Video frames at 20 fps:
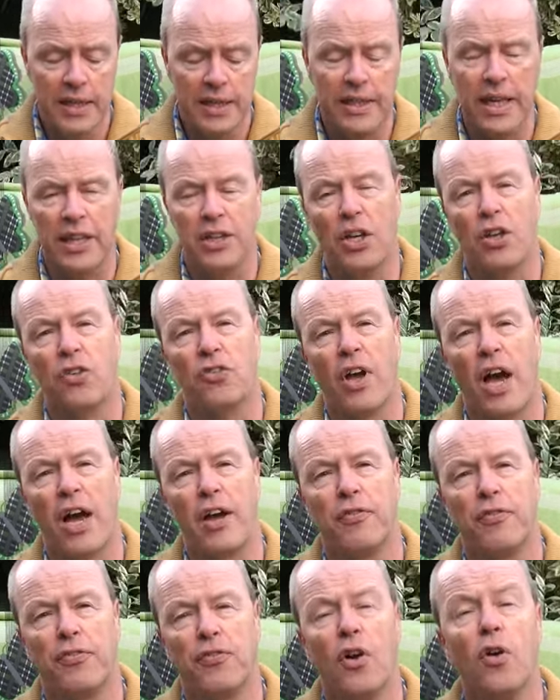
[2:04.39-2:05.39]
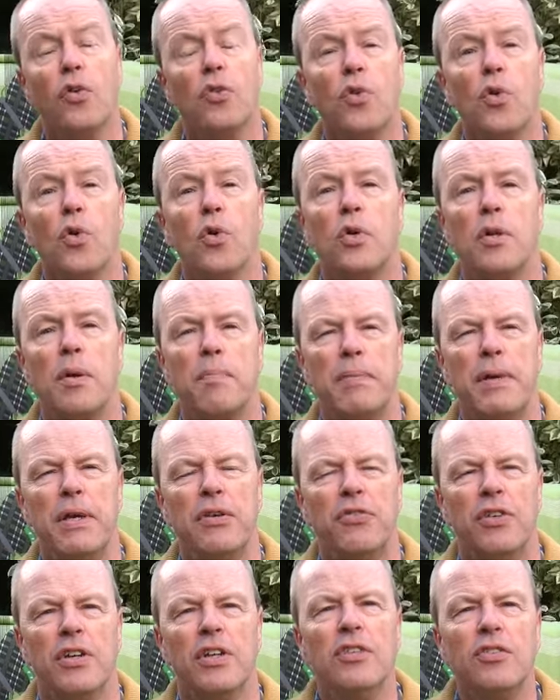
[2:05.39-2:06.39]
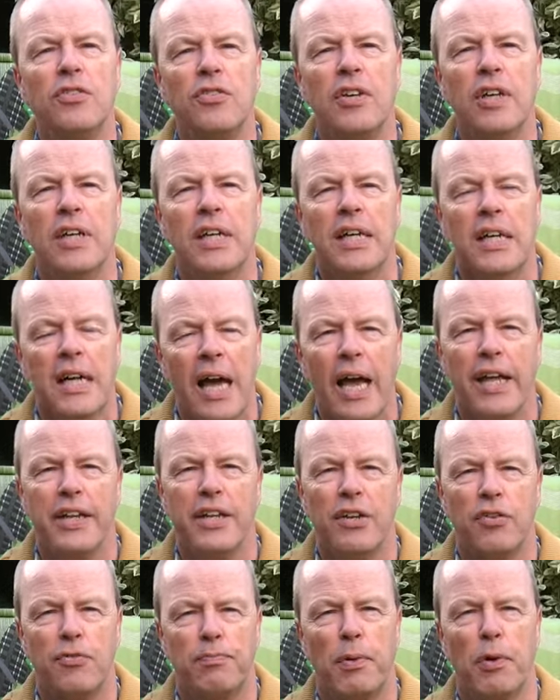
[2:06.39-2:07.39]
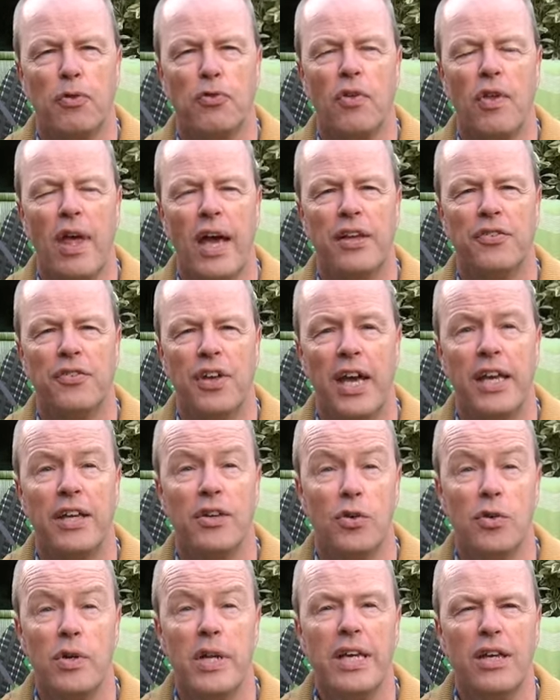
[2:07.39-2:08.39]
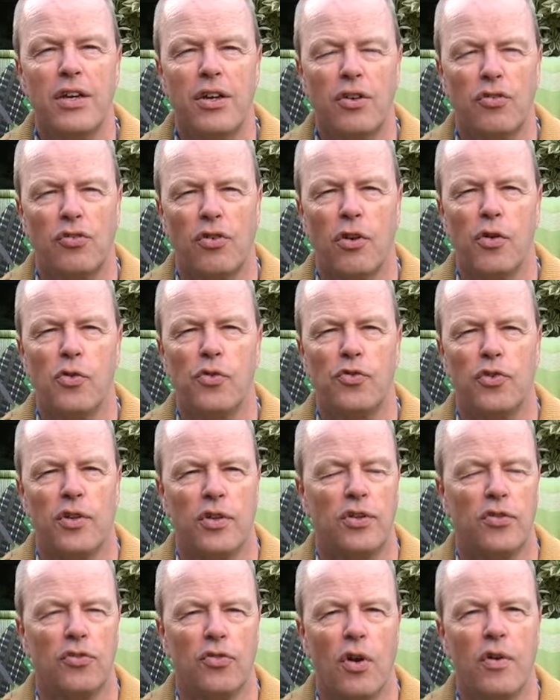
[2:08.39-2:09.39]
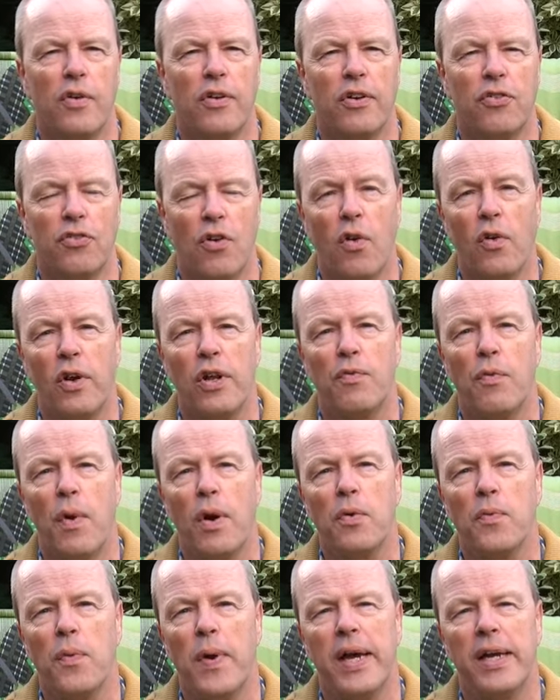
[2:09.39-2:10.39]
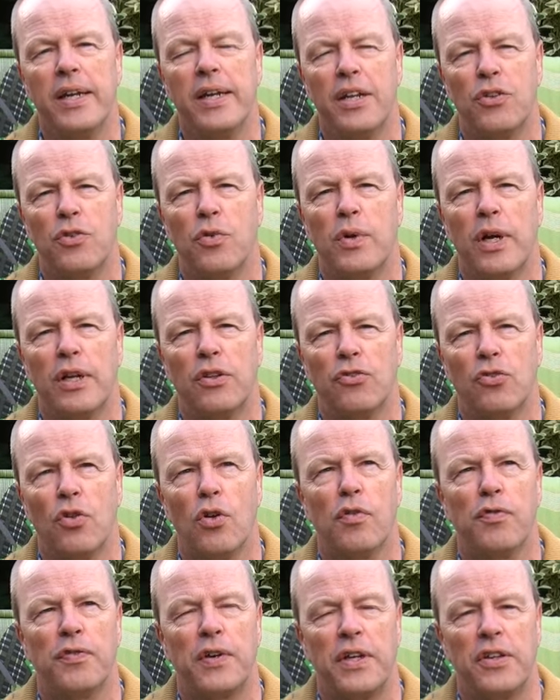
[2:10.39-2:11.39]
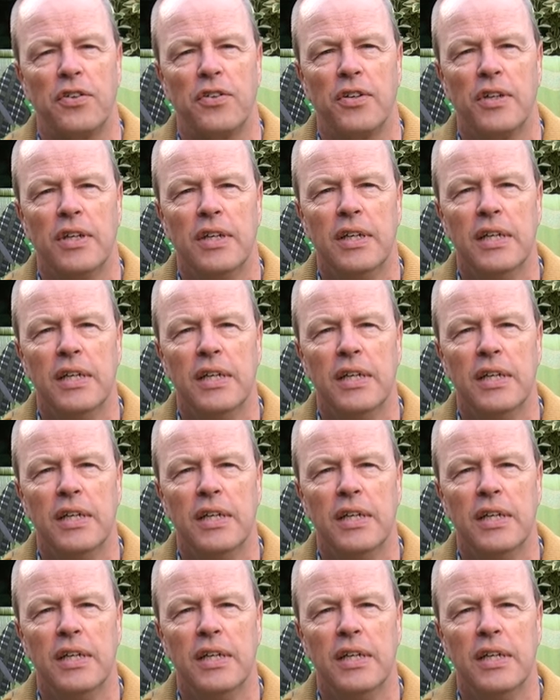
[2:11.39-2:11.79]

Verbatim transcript: That is, I've shown you the pieces, and this puzzle has a unique solution. So there is only one way that you can solve it.